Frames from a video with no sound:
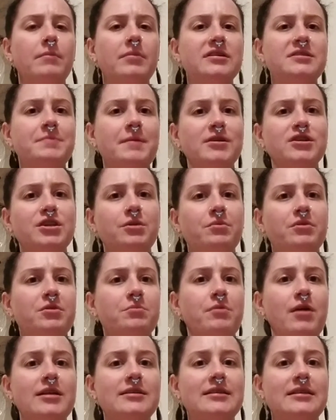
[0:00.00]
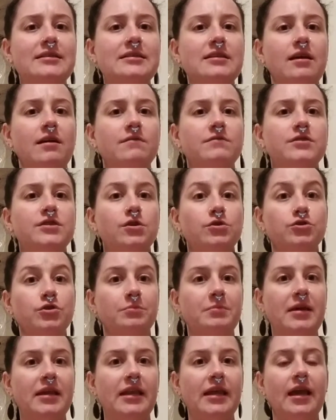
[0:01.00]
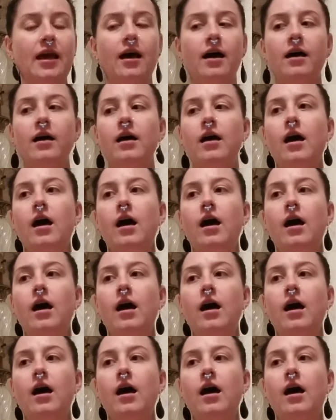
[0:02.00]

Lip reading: especially with the presence of social media.